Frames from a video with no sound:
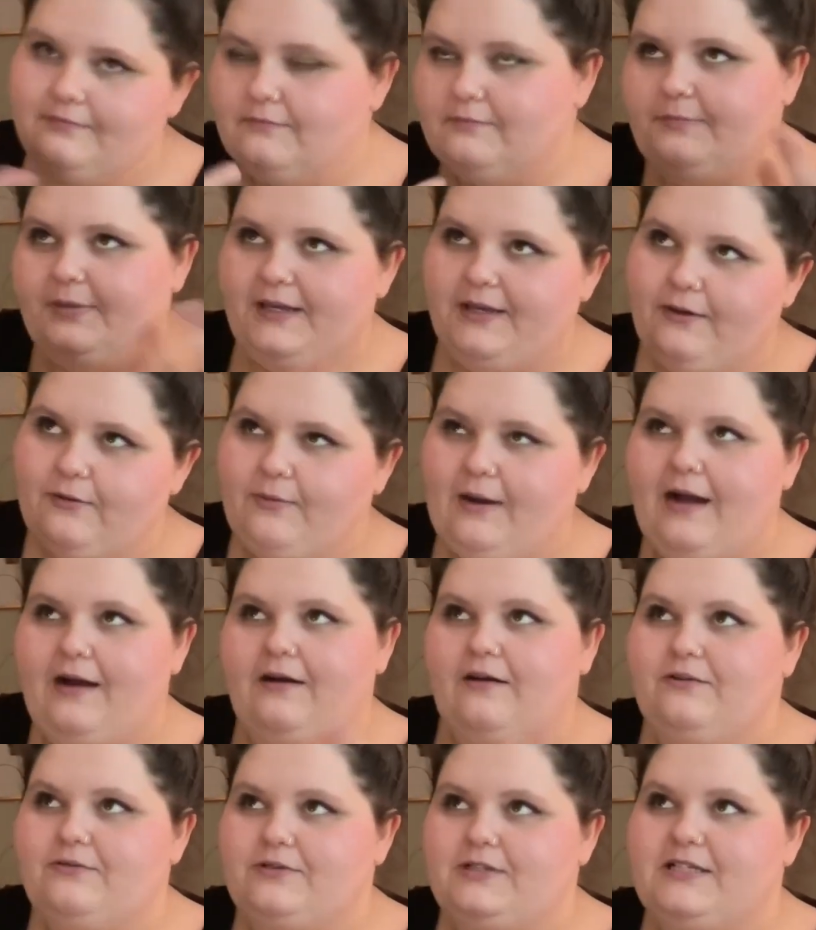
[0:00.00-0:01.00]
be
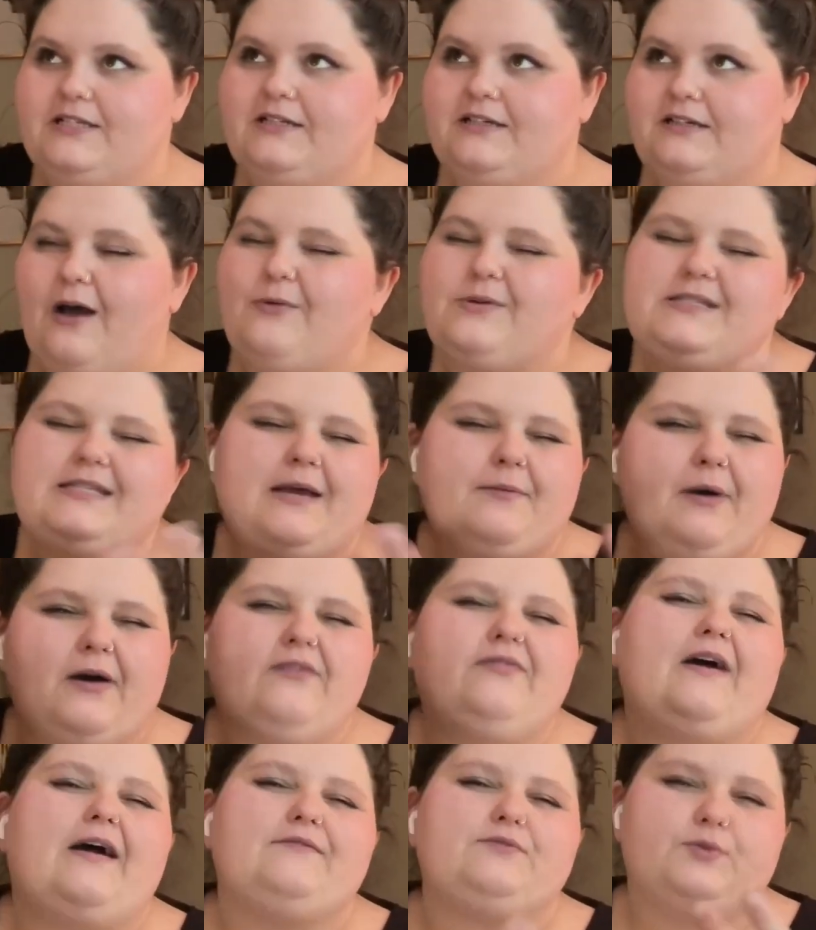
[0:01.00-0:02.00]
around, I would say about
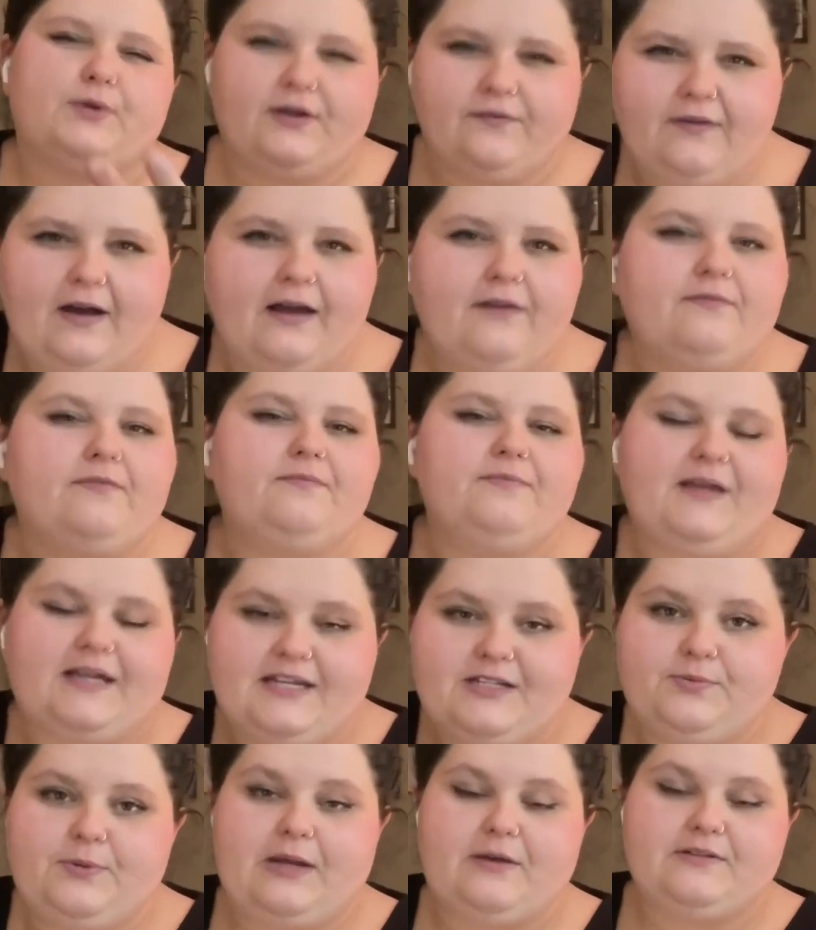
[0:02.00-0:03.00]
525. That
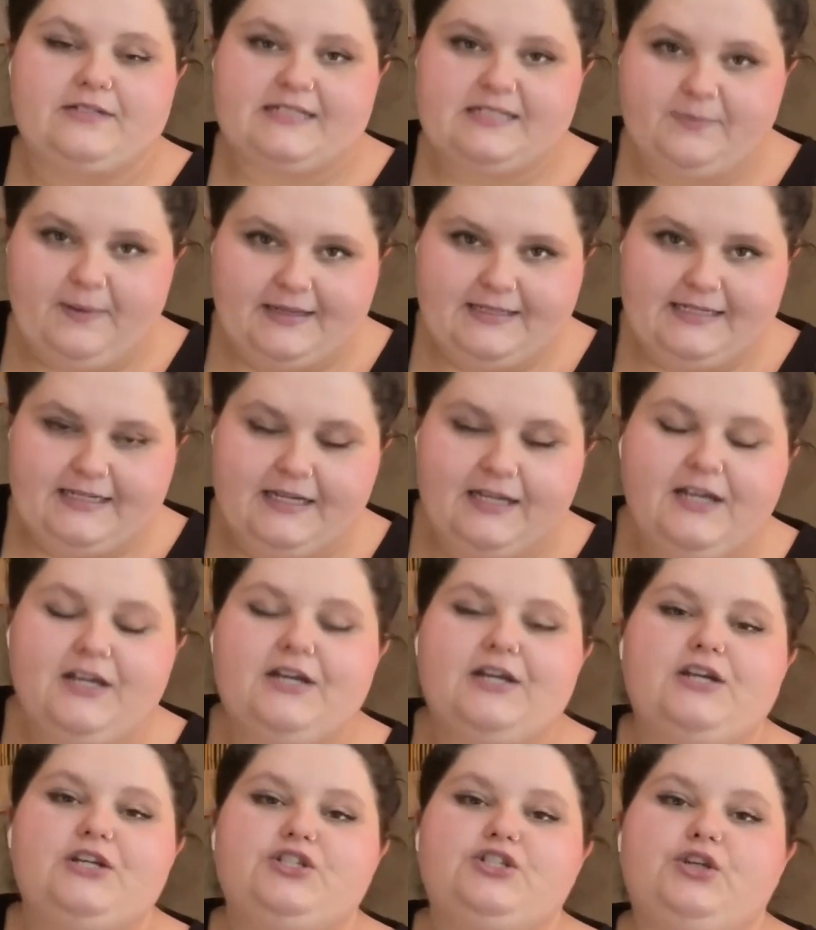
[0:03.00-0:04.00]
is what I was expecting.
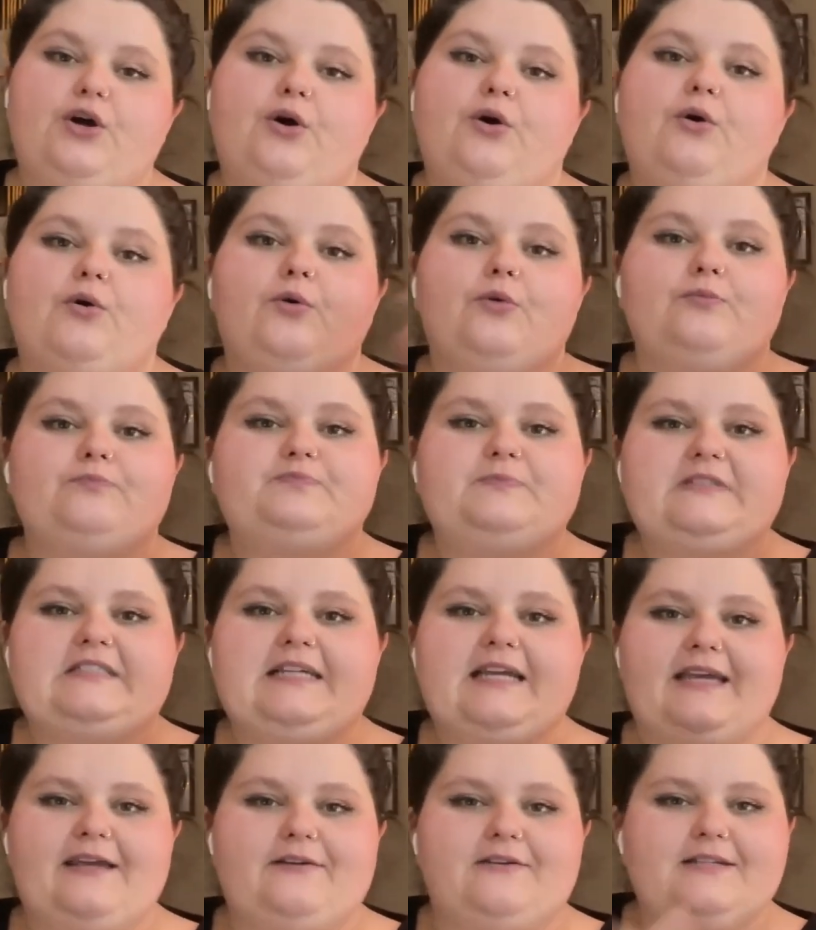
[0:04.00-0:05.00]
So
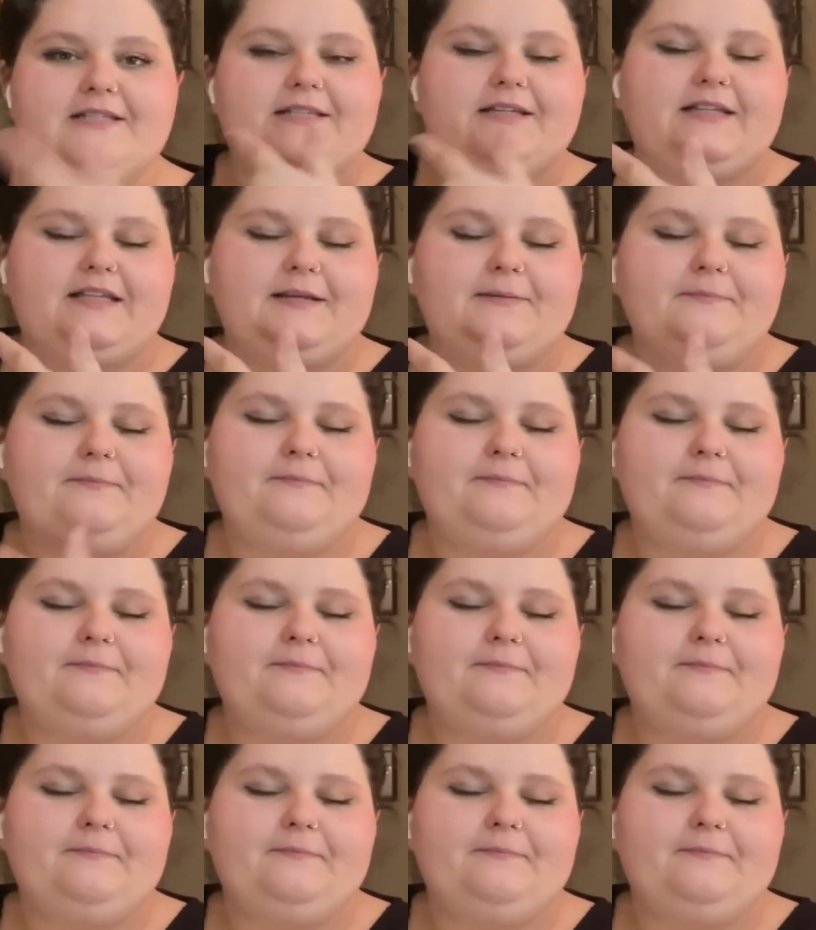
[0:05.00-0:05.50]
here is the clip.